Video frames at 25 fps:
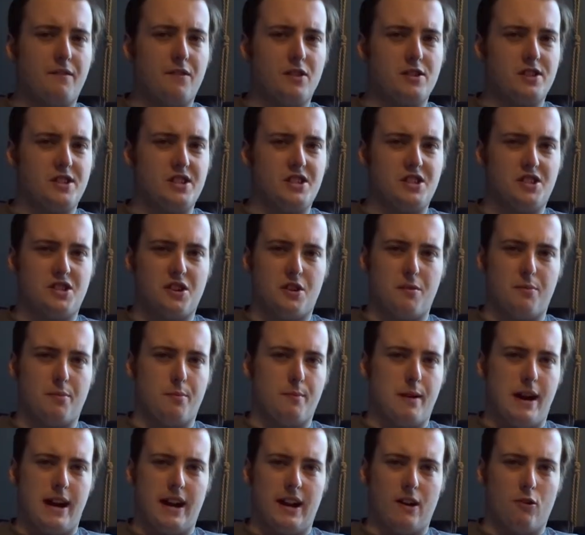vs
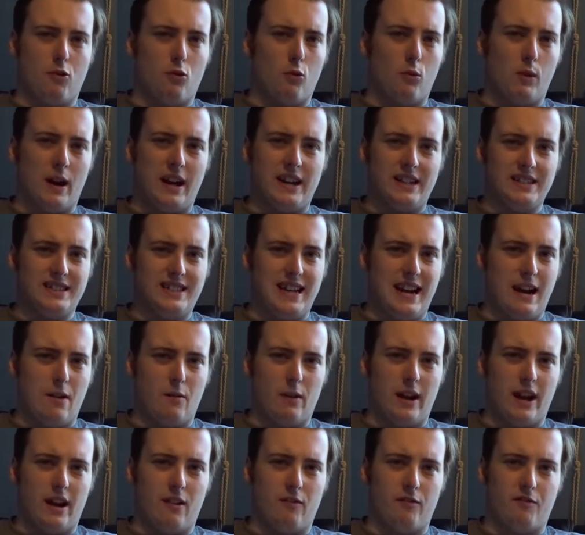Superman, it all went
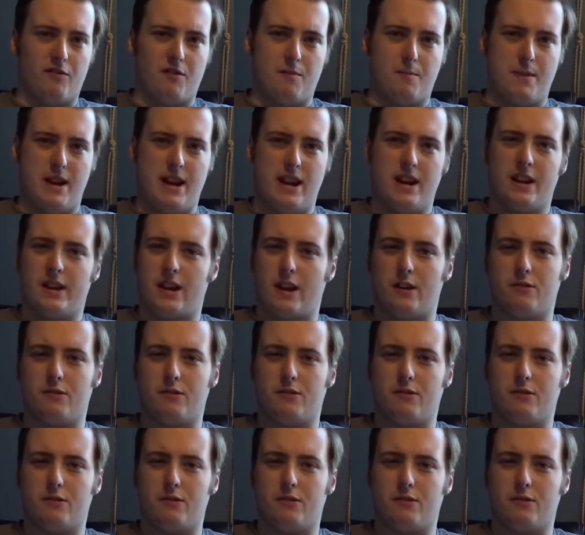downhill for me.